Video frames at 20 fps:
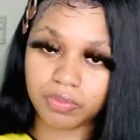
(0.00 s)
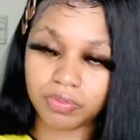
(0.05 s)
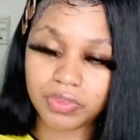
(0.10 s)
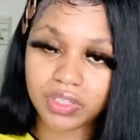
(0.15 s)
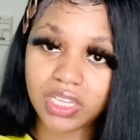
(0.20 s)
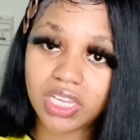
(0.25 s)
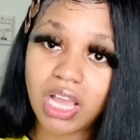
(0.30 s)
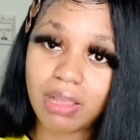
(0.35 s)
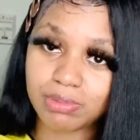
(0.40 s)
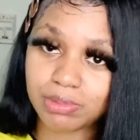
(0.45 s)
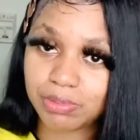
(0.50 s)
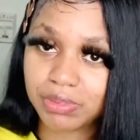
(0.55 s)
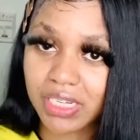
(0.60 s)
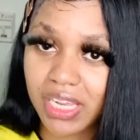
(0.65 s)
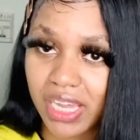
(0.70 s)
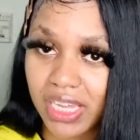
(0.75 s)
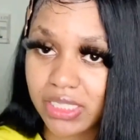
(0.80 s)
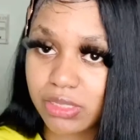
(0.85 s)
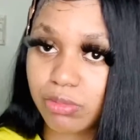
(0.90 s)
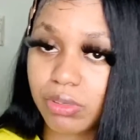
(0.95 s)
it comes with
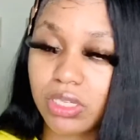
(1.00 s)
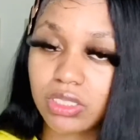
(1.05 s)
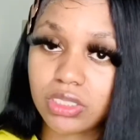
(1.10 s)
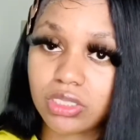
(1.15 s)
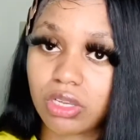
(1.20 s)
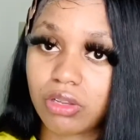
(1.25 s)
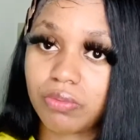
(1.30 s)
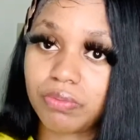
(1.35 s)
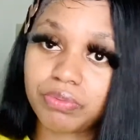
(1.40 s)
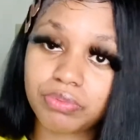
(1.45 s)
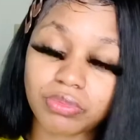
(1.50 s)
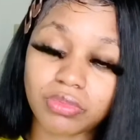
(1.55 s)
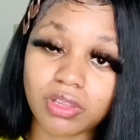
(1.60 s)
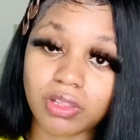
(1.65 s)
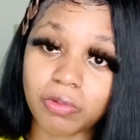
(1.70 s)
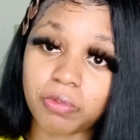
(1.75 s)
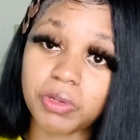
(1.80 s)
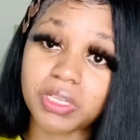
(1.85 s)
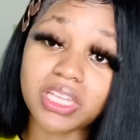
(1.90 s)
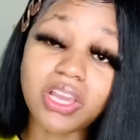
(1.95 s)
that as well. So
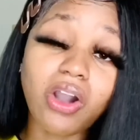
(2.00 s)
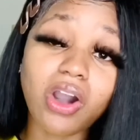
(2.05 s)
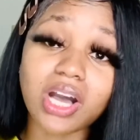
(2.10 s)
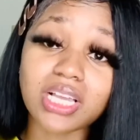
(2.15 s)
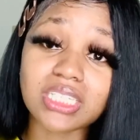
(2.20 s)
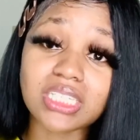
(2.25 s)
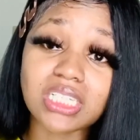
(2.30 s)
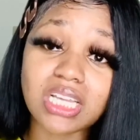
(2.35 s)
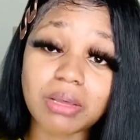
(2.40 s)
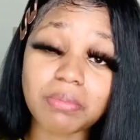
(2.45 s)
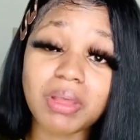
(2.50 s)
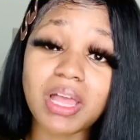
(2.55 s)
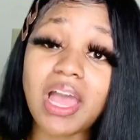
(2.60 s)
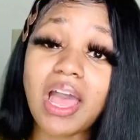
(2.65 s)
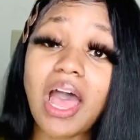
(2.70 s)
really awesome.